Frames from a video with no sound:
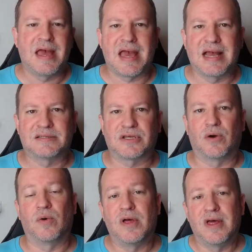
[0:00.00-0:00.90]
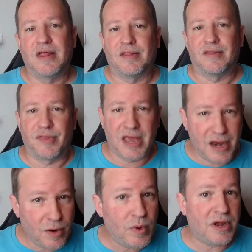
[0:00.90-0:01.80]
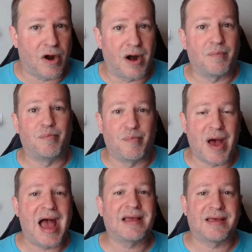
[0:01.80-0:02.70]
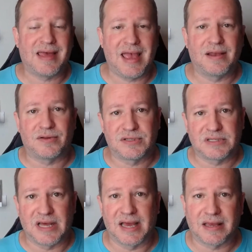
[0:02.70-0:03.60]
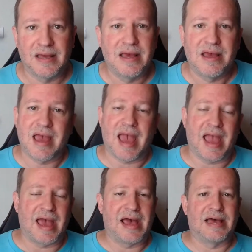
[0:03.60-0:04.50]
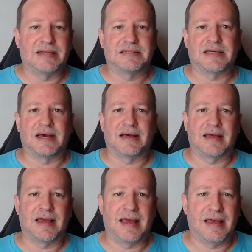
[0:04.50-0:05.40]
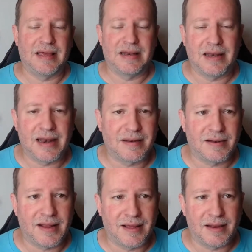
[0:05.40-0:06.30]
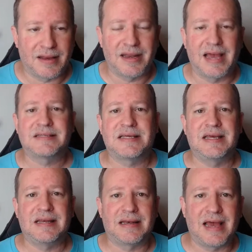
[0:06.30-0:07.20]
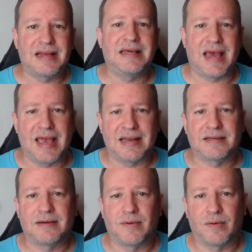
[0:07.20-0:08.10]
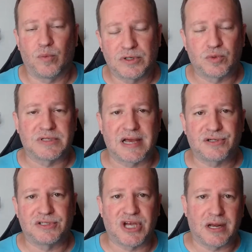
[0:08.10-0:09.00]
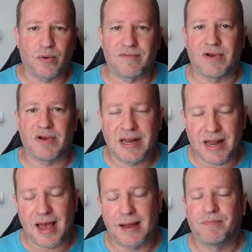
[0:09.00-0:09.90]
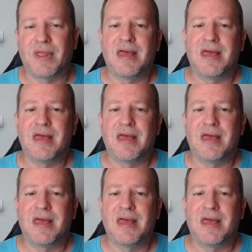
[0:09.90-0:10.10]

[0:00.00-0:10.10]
And so here we are back at Candlestick, and in 1998, which was actually January of 99.